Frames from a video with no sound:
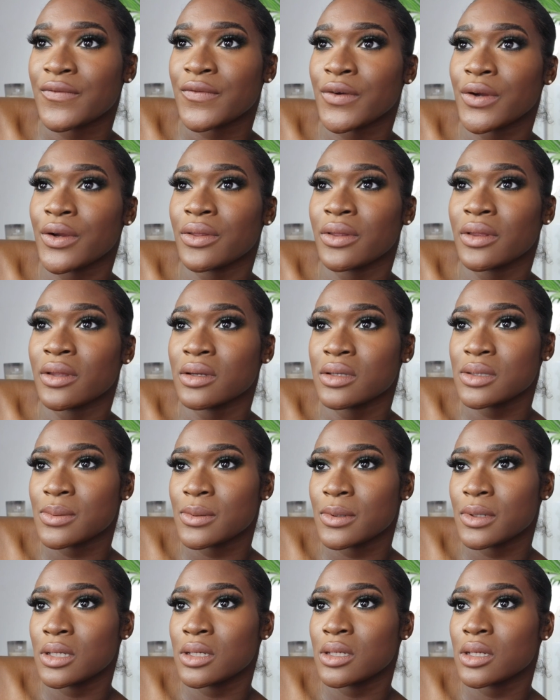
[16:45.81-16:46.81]
for this
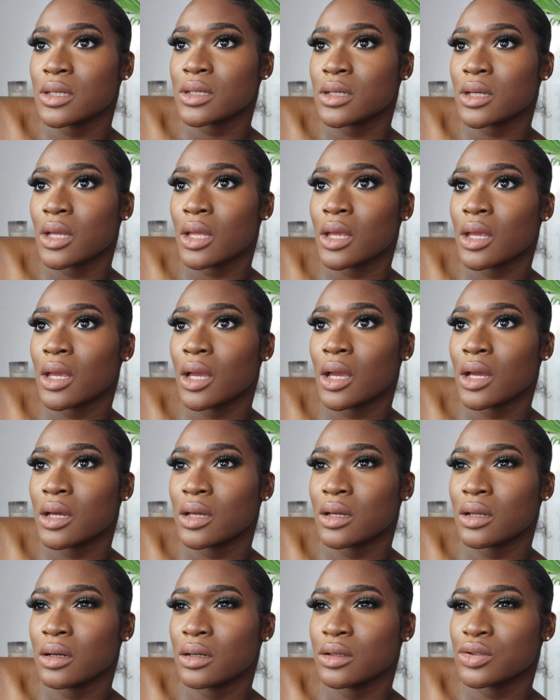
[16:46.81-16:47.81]
week
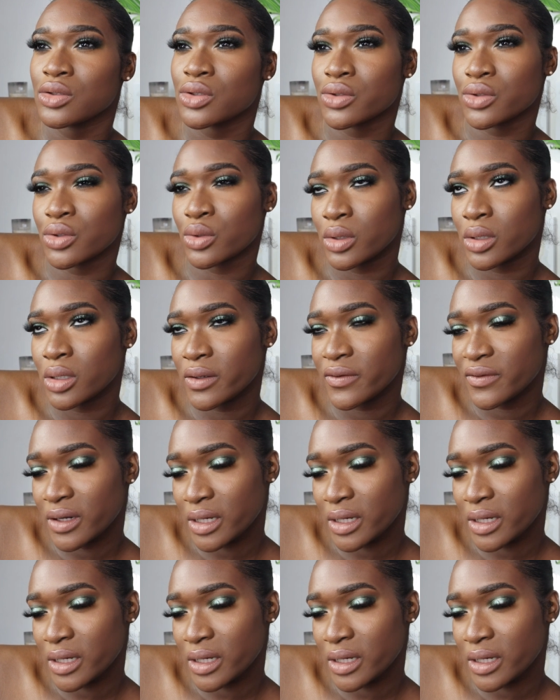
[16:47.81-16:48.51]
and short of